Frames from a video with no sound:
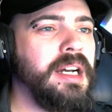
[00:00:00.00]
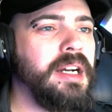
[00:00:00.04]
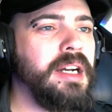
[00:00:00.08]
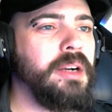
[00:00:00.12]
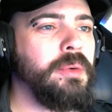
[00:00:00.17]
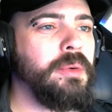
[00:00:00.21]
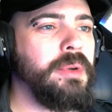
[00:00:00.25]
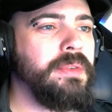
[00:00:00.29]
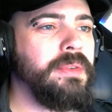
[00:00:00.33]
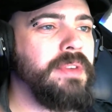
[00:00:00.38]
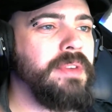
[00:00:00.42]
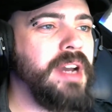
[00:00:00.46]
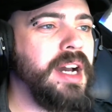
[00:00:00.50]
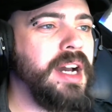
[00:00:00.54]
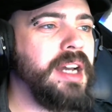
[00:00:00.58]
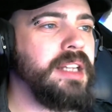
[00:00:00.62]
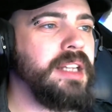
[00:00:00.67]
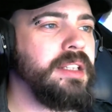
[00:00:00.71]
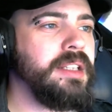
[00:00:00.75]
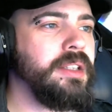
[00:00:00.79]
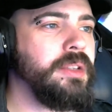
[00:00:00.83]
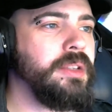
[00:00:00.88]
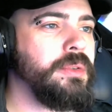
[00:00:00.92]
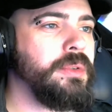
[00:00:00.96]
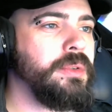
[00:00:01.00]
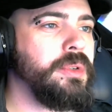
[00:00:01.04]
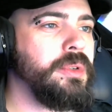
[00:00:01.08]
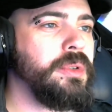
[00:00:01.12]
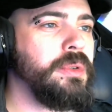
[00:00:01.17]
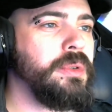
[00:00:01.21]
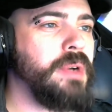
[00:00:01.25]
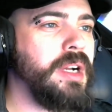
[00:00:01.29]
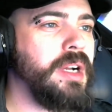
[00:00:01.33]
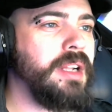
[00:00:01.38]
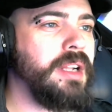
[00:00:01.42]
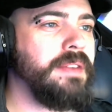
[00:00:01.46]
we've gotten through
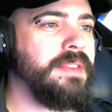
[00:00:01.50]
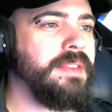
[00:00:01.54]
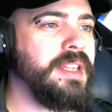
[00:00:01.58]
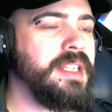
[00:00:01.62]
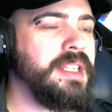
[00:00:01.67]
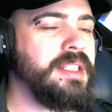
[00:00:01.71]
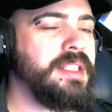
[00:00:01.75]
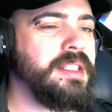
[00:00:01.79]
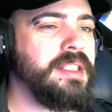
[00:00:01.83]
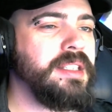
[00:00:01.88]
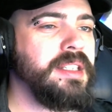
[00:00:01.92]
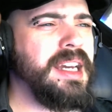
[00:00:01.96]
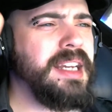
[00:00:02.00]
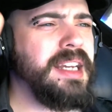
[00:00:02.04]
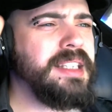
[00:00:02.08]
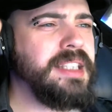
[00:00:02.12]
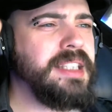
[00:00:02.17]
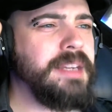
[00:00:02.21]
all of this, except